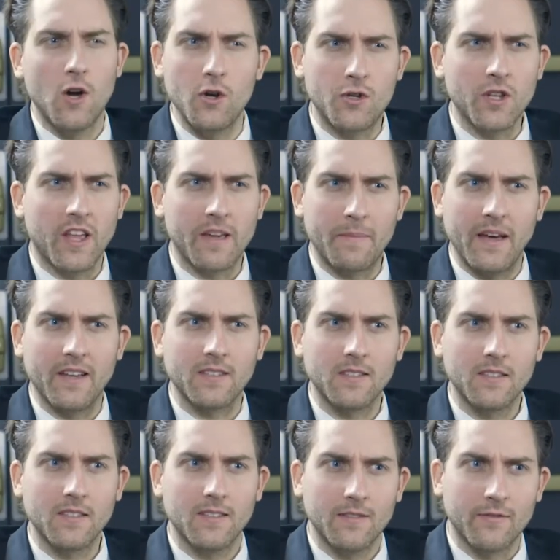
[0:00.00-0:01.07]
who'd you like
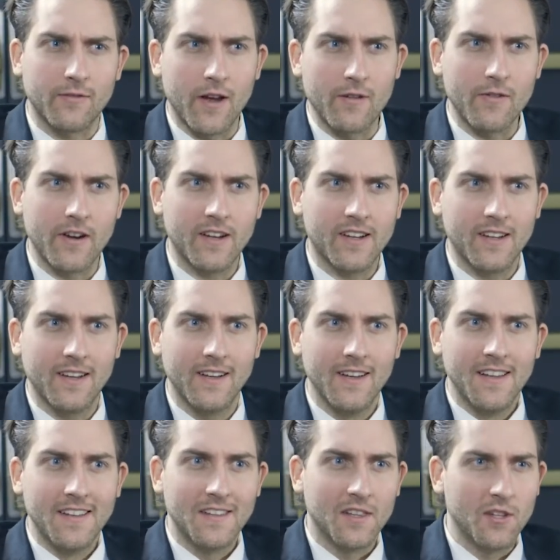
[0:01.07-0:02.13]
best? Frederick,
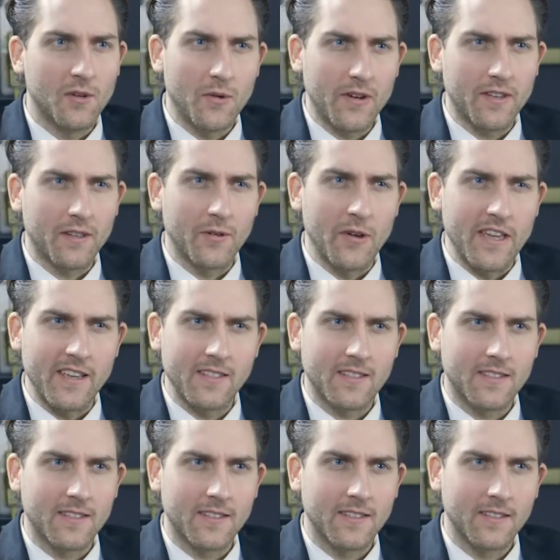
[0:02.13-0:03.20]

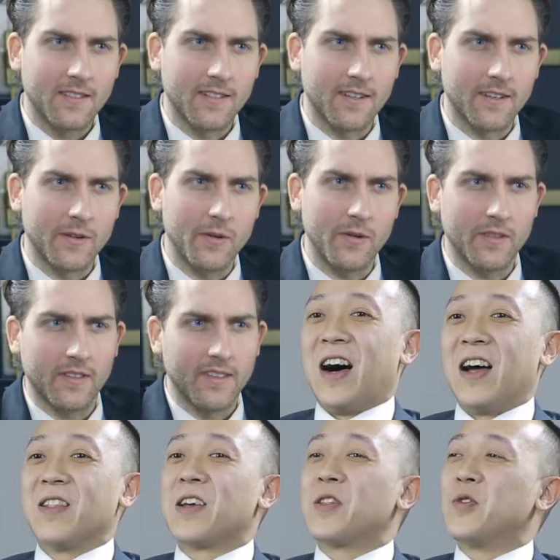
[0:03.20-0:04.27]
Louise, or who?
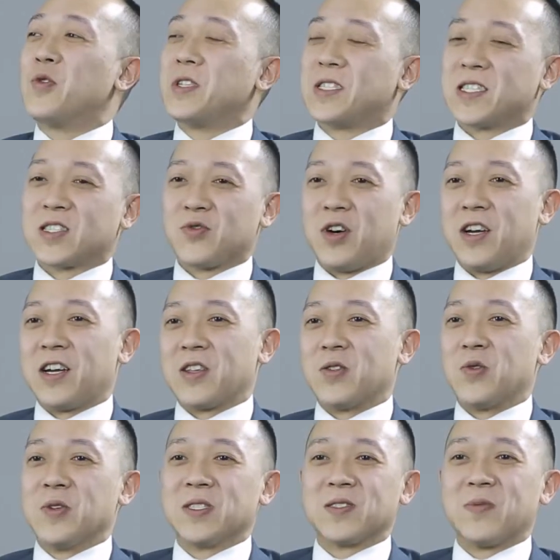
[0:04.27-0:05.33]
I like Louise the Swag.
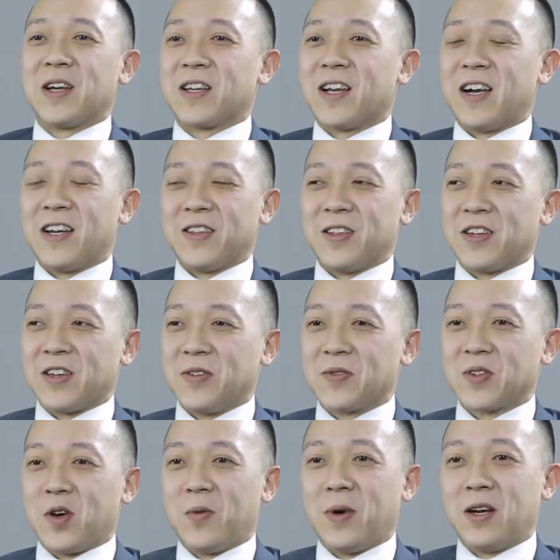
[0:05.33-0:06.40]
Louise is my guy. He
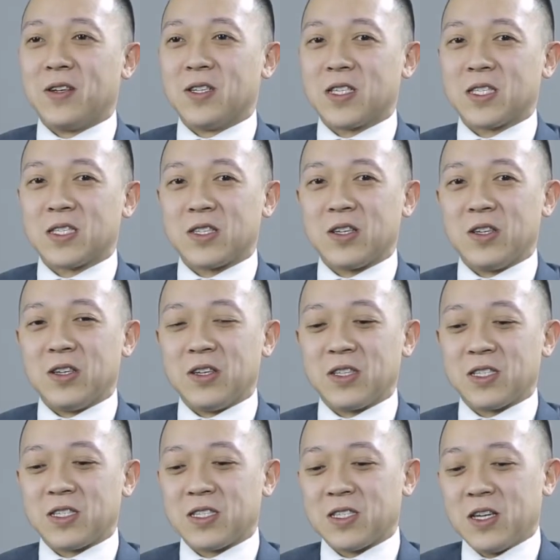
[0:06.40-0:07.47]
was all about his.
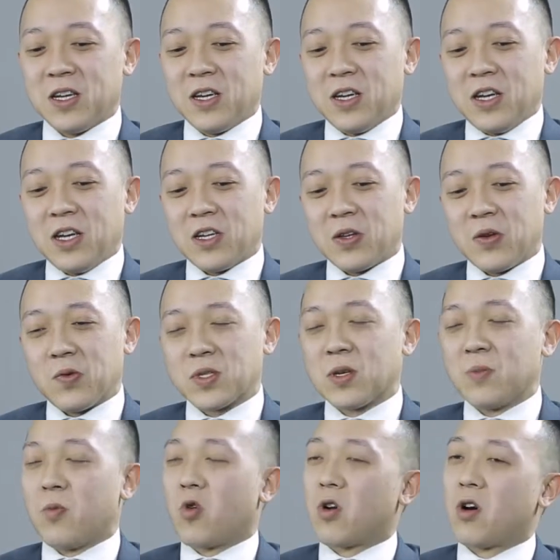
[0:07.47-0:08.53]
It
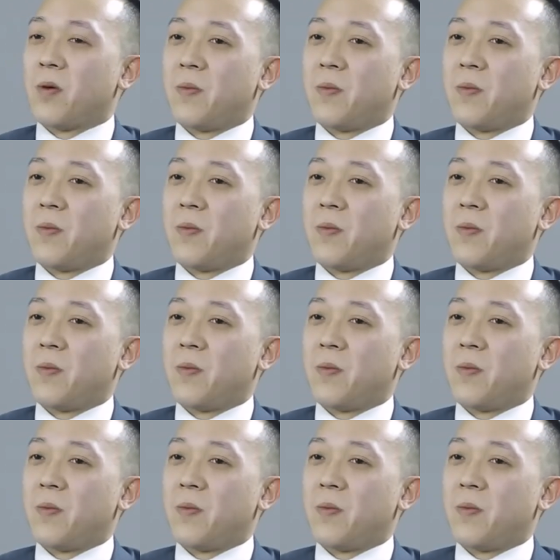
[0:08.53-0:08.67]
wasn't more